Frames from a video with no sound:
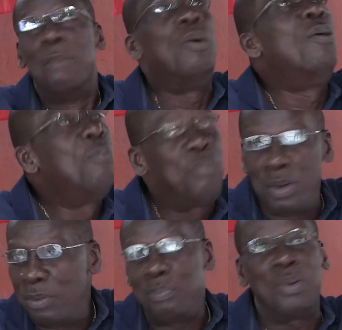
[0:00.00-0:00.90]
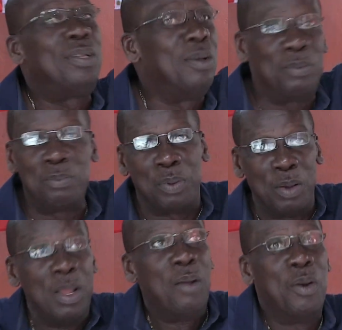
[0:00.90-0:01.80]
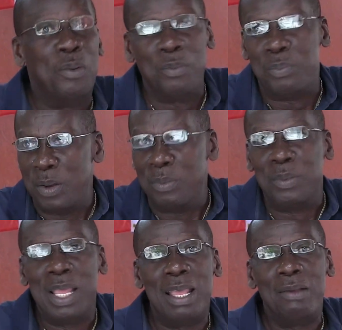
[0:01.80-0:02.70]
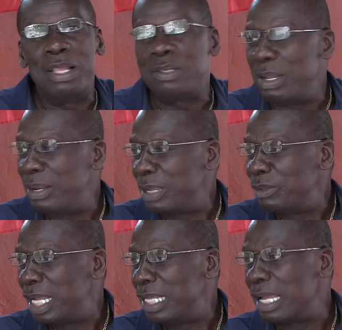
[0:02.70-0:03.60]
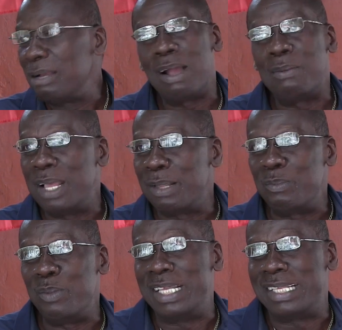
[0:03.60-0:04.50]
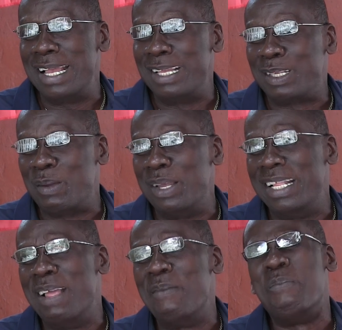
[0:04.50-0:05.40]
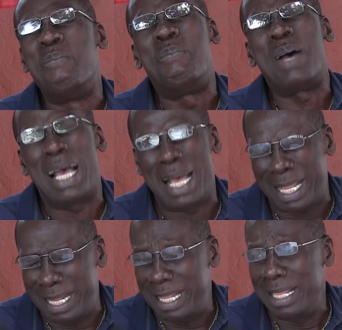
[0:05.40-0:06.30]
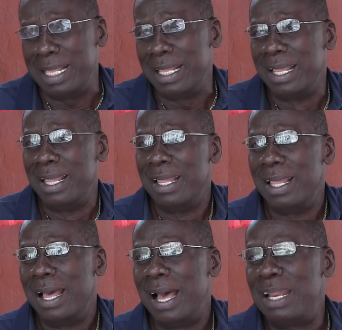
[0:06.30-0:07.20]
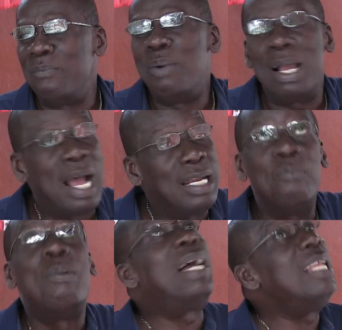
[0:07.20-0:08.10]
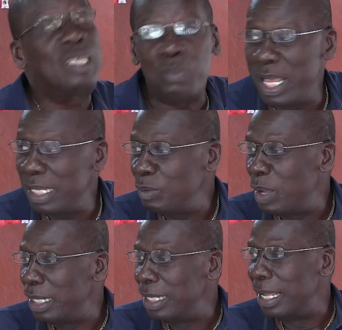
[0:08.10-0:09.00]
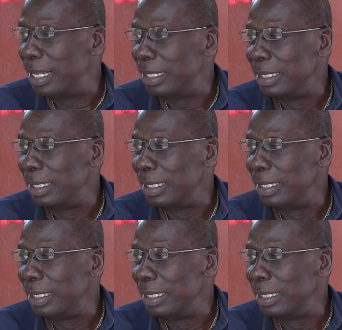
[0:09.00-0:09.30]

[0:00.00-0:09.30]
Pum pum pum pum pum pum. But it's when you lick him chalice and grab that bass instrument, them bad. And the baddest bass man, that.